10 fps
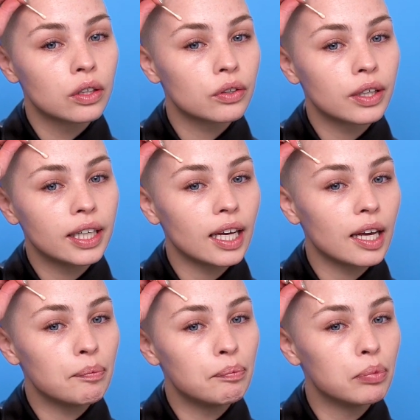create
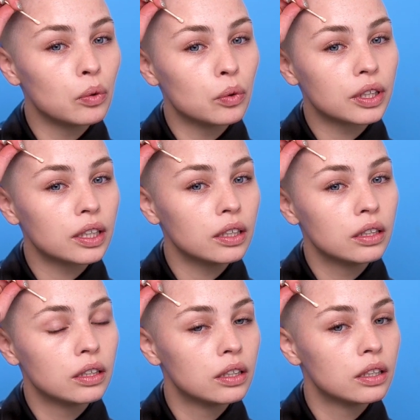a border
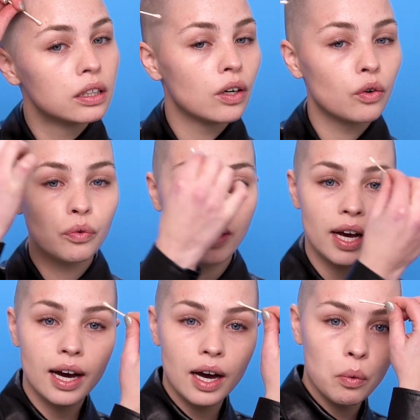
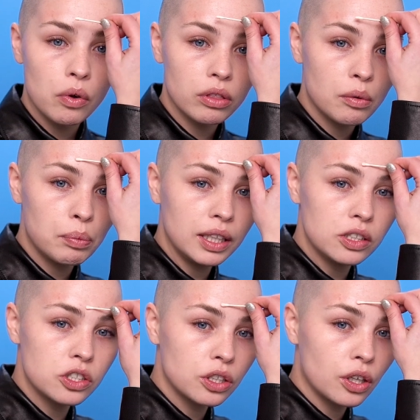where I want the
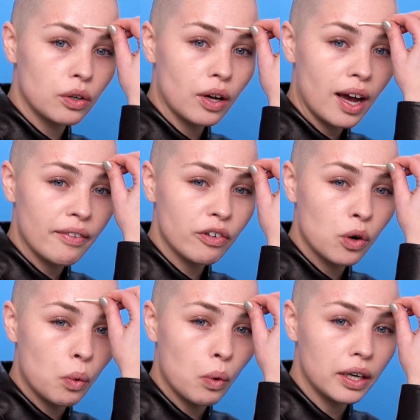bleach to go. Now I have
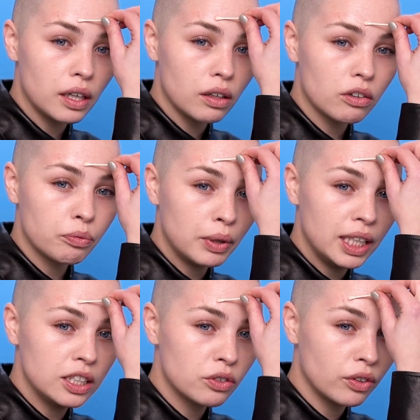quite a lot of
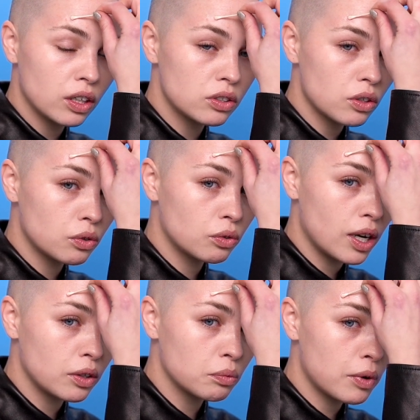peach fuzz
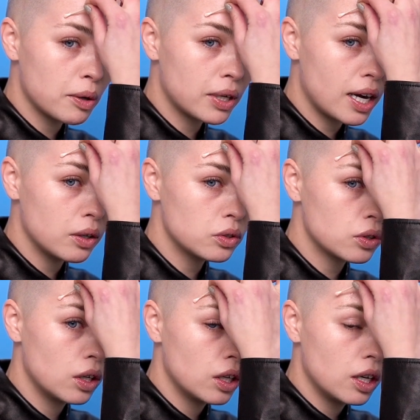around my brows,
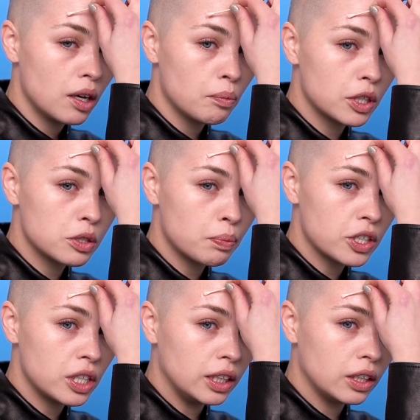but
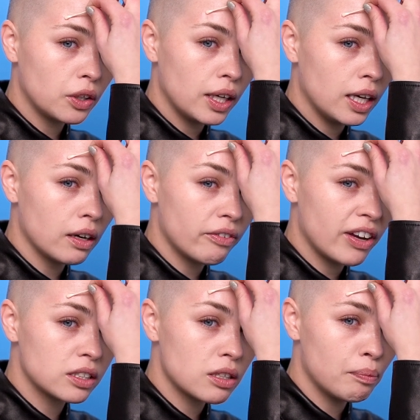especially, you know, here I've
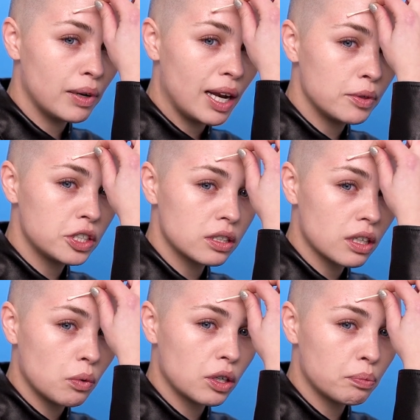had some blemishes.
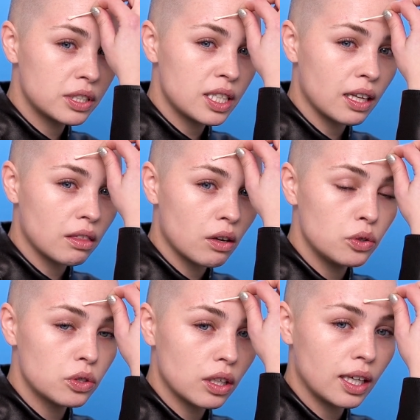I want to protect
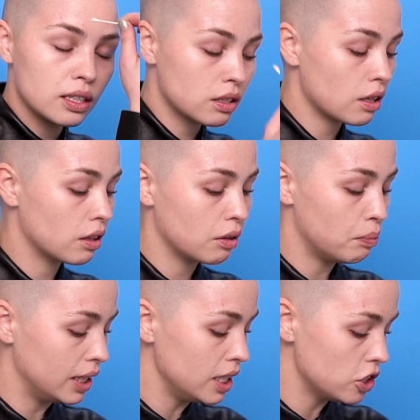those against the
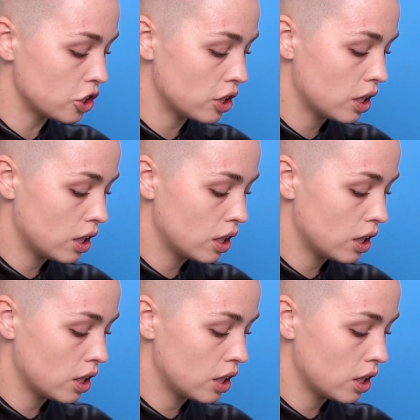bleach,